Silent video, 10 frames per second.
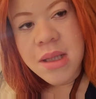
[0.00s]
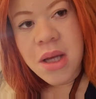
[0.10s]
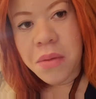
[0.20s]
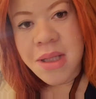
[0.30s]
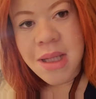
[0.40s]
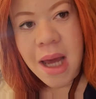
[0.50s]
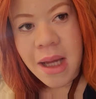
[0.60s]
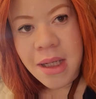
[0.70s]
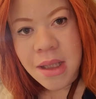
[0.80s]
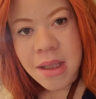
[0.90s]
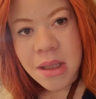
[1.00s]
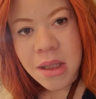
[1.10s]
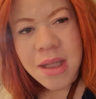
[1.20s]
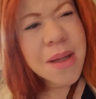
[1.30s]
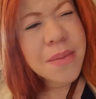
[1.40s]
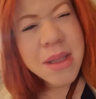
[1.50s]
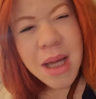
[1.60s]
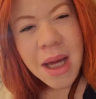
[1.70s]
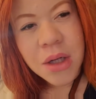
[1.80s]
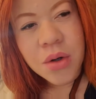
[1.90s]
tell Misguided, is it
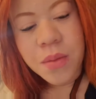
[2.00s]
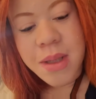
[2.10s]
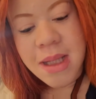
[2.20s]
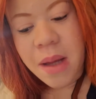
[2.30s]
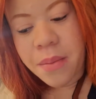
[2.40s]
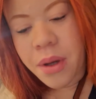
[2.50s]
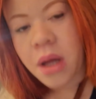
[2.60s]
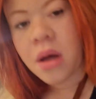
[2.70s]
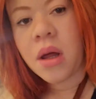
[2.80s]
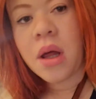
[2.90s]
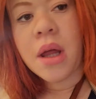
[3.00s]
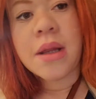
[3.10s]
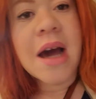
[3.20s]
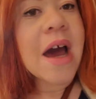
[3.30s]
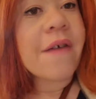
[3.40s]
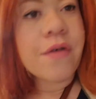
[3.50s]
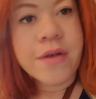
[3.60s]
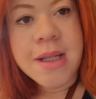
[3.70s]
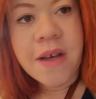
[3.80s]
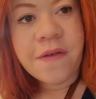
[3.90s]
Misguided or Missy Empire, that I haven't
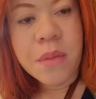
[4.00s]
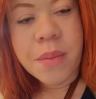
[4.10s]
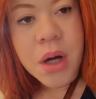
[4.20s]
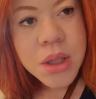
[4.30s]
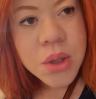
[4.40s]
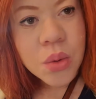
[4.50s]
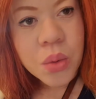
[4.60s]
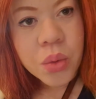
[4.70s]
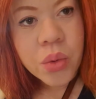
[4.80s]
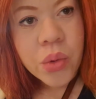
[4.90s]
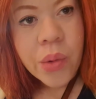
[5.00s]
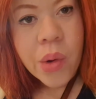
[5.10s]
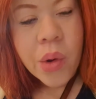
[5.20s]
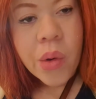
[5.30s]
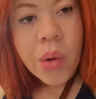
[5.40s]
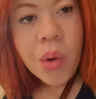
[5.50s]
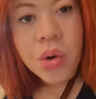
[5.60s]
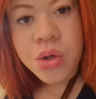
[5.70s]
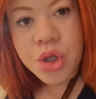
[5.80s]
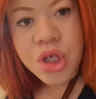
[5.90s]
received my parcel,
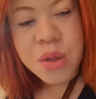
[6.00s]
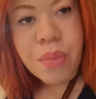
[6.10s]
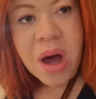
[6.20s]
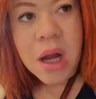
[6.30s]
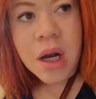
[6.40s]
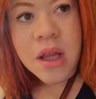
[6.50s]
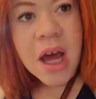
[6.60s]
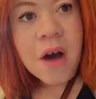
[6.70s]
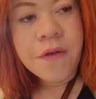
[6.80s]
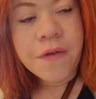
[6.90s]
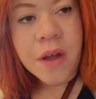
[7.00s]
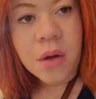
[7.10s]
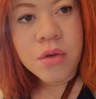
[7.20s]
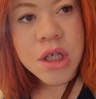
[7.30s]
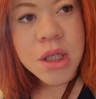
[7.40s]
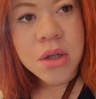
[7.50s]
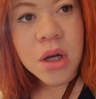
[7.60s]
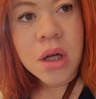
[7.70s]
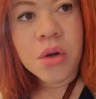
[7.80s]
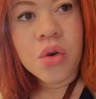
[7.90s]
or to just buy another outfit, which is
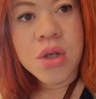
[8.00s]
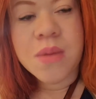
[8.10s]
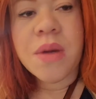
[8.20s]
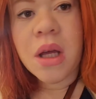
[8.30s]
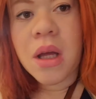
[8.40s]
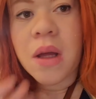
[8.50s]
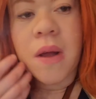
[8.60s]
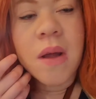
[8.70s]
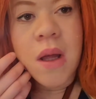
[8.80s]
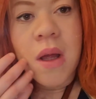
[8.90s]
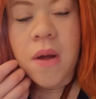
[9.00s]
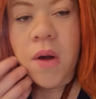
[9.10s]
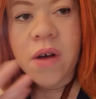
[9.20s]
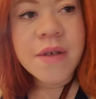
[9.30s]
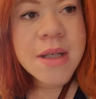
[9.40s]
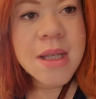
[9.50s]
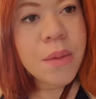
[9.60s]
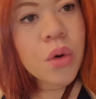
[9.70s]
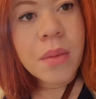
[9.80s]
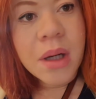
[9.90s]
gonna cost me obviously
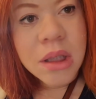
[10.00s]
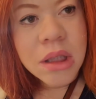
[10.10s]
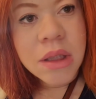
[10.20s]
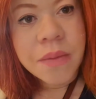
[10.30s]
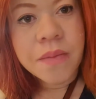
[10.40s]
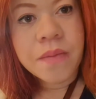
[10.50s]
more money.